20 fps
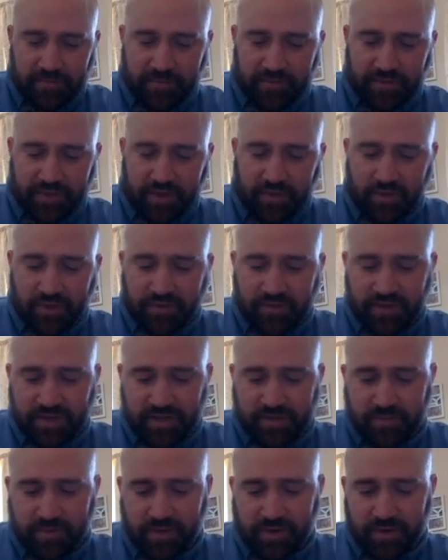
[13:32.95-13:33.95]
they would have
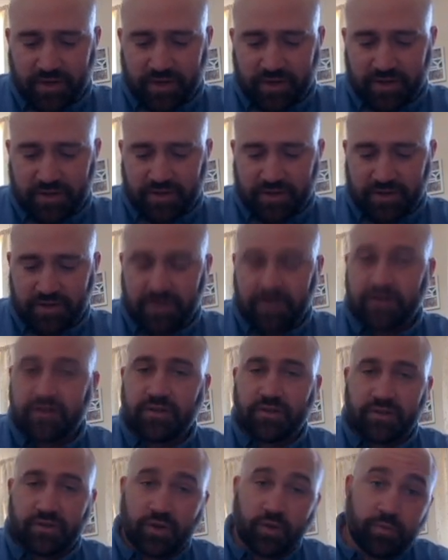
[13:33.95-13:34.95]
experienced
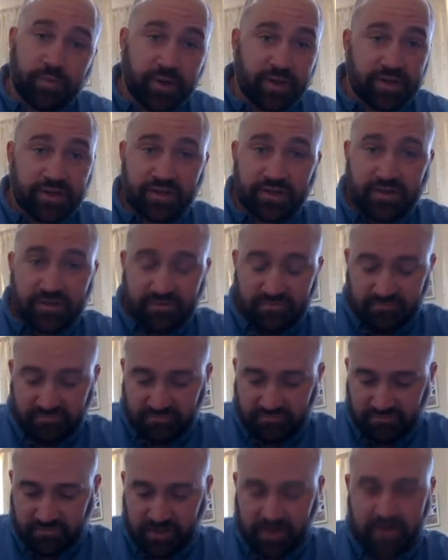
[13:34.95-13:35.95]
no pictures
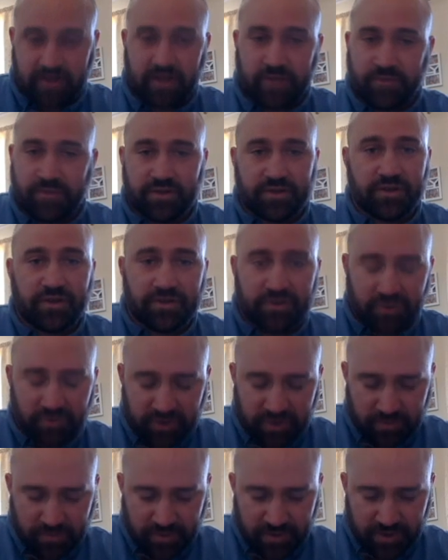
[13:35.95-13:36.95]
except the church
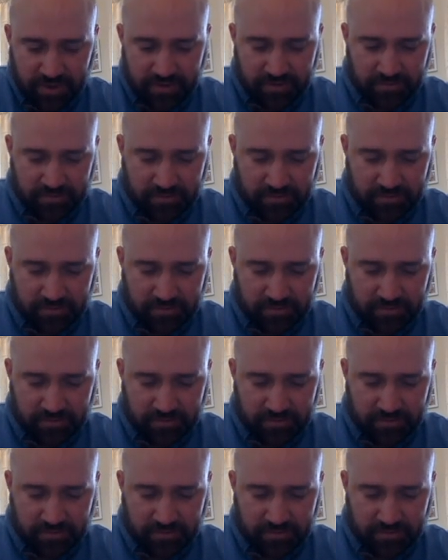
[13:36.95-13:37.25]
altarpiece,